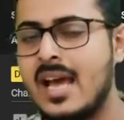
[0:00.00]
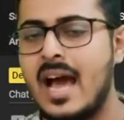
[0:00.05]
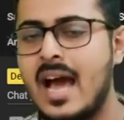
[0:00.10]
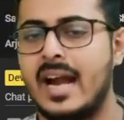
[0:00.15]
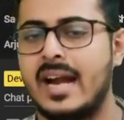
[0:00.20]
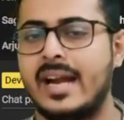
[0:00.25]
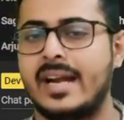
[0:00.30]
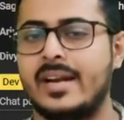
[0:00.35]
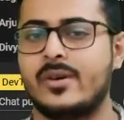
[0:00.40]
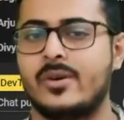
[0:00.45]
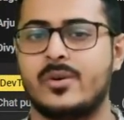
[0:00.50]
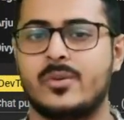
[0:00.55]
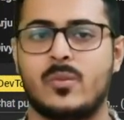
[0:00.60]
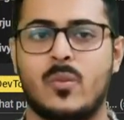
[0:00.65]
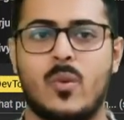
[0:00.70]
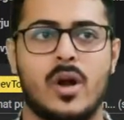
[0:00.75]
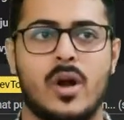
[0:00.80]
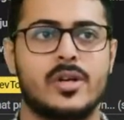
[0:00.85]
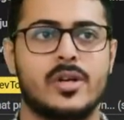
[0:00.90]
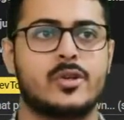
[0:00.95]
and I don't
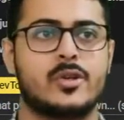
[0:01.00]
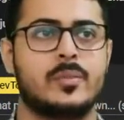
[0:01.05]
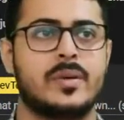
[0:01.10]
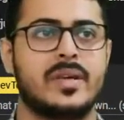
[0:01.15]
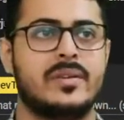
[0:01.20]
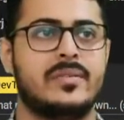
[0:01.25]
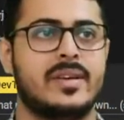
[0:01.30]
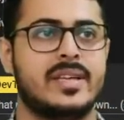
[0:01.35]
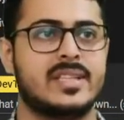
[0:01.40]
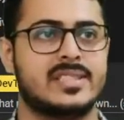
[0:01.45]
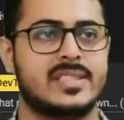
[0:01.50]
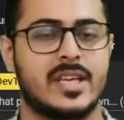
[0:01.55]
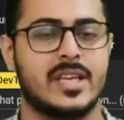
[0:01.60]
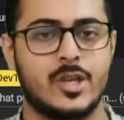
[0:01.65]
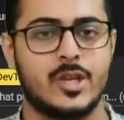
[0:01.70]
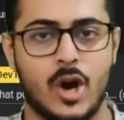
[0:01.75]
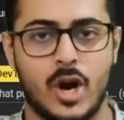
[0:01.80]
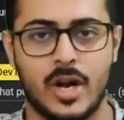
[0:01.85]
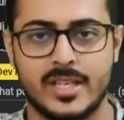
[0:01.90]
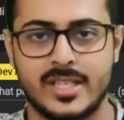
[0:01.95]
want to be wasting
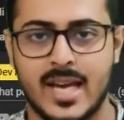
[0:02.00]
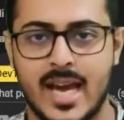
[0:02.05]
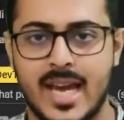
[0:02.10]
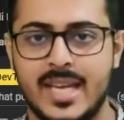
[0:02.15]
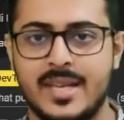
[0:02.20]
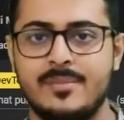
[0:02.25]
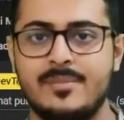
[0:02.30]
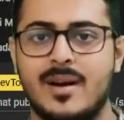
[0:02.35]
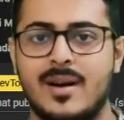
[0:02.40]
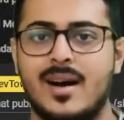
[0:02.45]
your time,